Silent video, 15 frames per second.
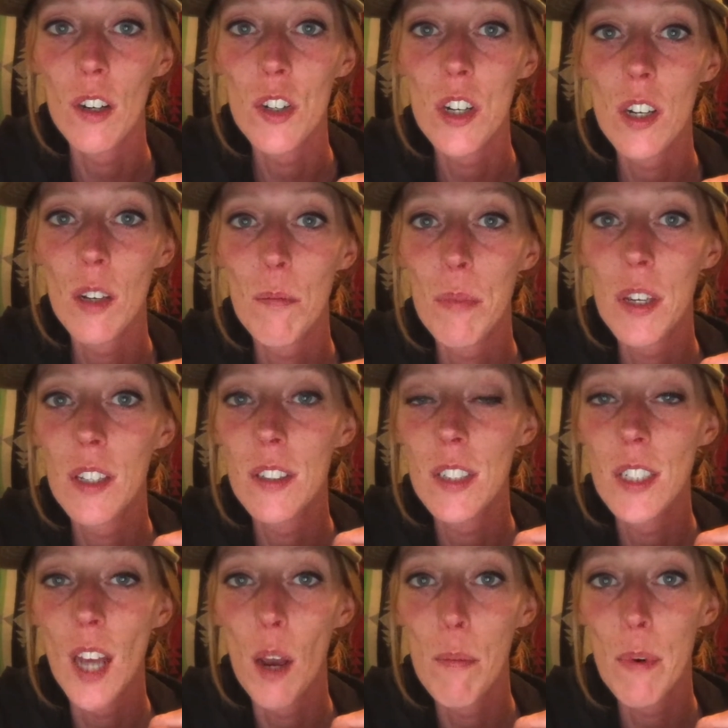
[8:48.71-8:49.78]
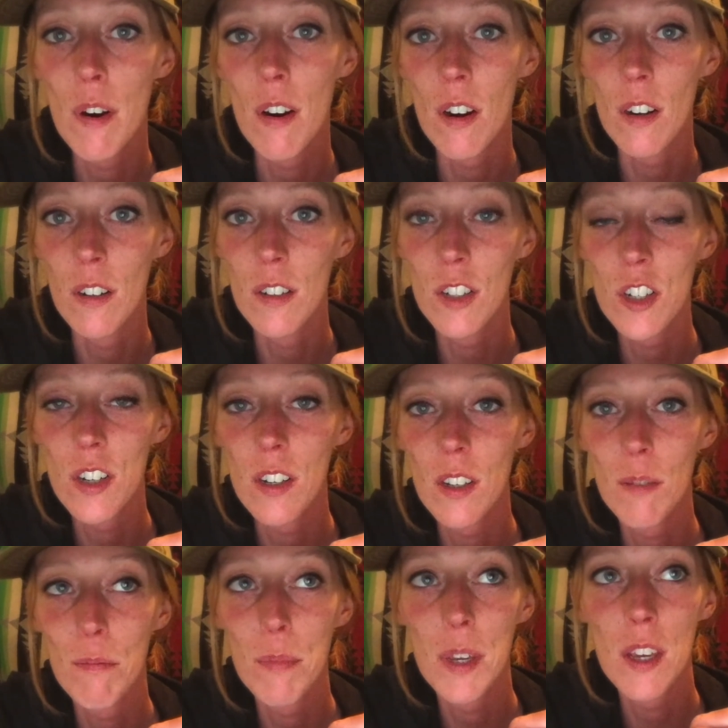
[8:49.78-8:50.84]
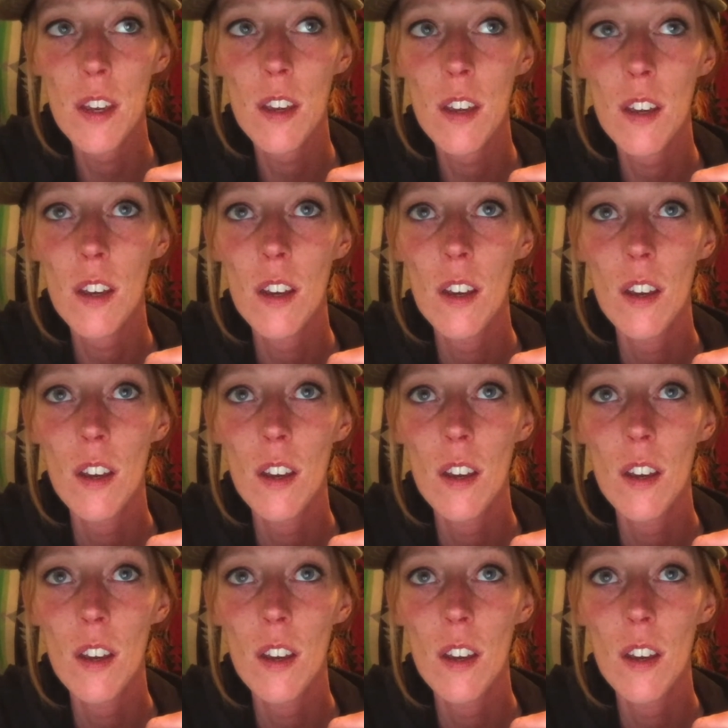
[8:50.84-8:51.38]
She can be stubborn. She can be,